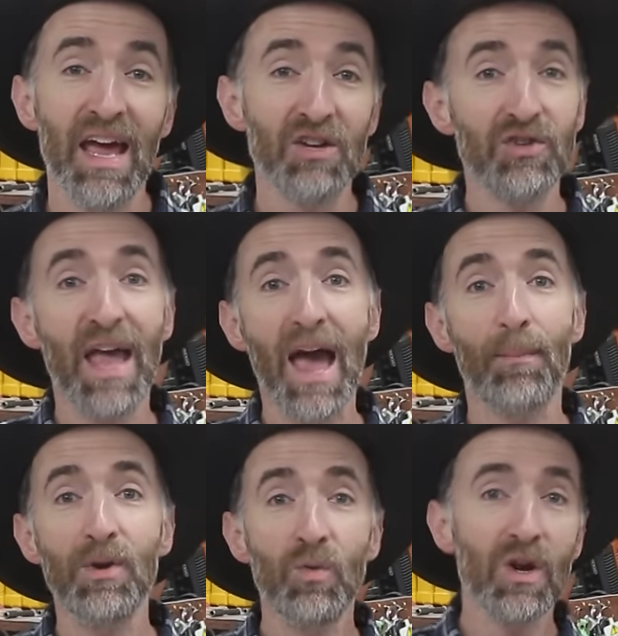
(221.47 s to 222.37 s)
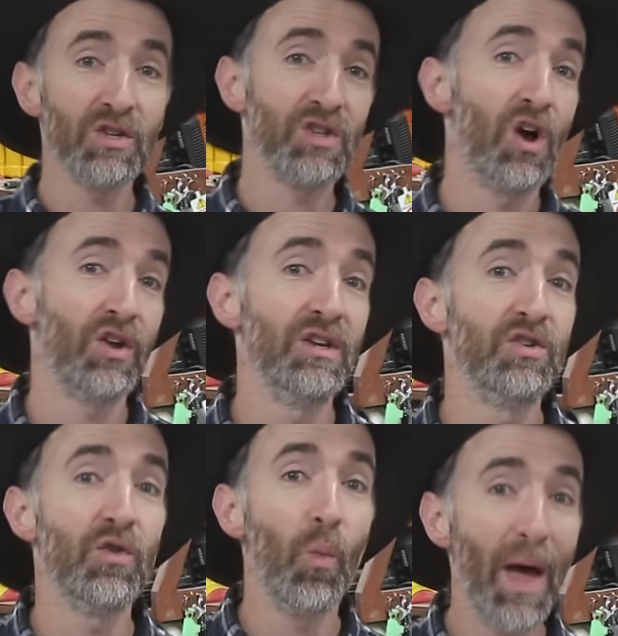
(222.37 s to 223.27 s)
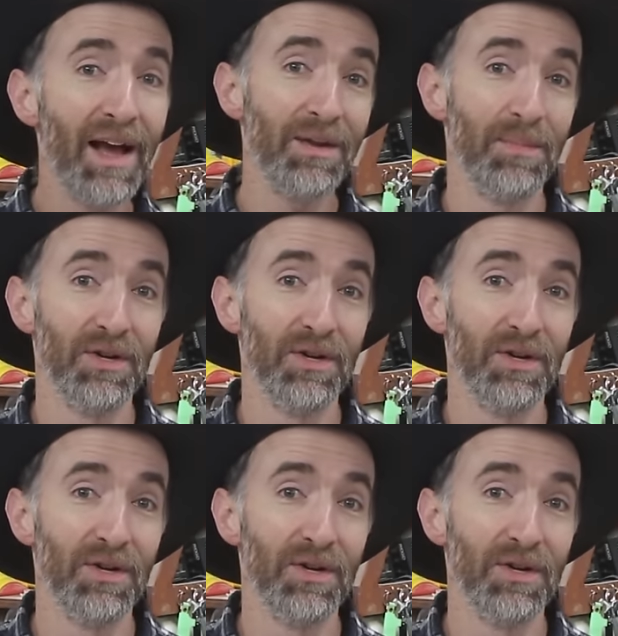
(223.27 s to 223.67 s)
actually happened when I was talking to the wagon